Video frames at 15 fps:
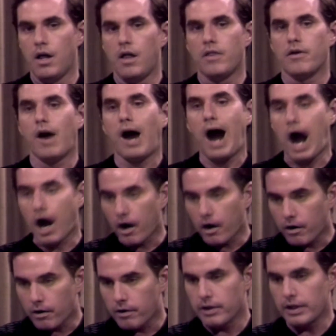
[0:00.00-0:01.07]
There
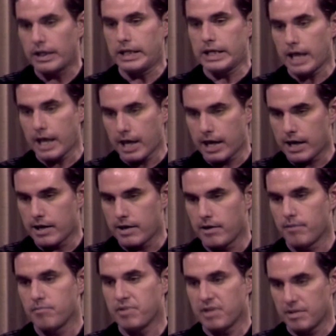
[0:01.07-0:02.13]
are gay
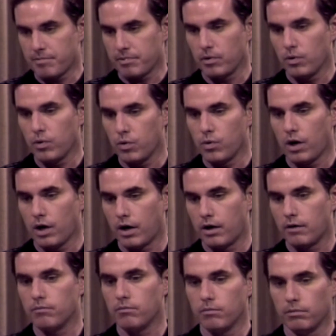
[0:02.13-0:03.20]
people who
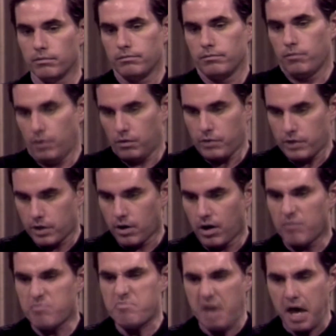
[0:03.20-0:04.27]
are what we
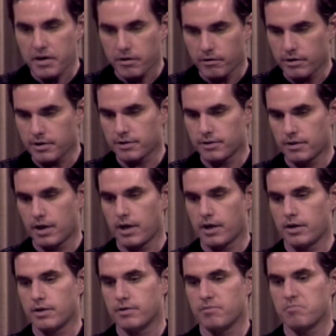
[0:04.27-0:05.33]
call pederasts, that
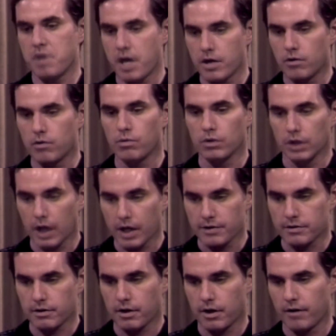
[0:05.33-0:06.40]
is, men who
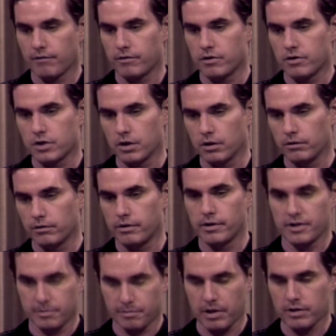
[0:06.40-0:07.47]
lust after children,
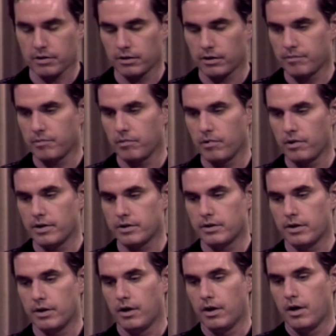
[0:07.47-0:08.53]
especially boys.
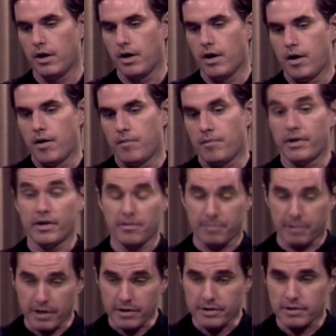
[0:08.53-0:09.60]
But it
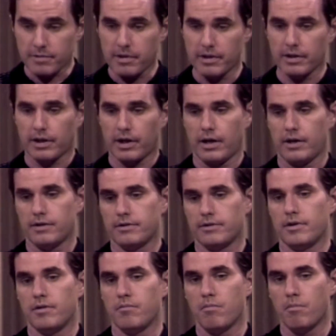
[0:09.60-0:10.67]
appears to be the case
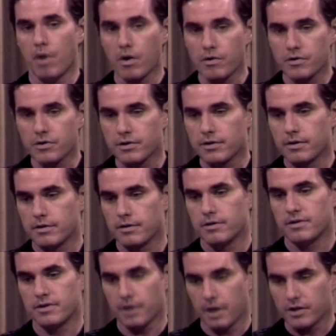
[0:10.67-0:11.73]
that most
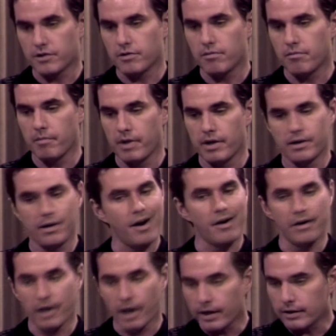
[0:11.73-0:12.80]
such men
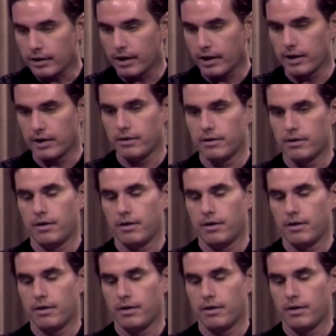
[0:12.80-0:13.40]
are not gay,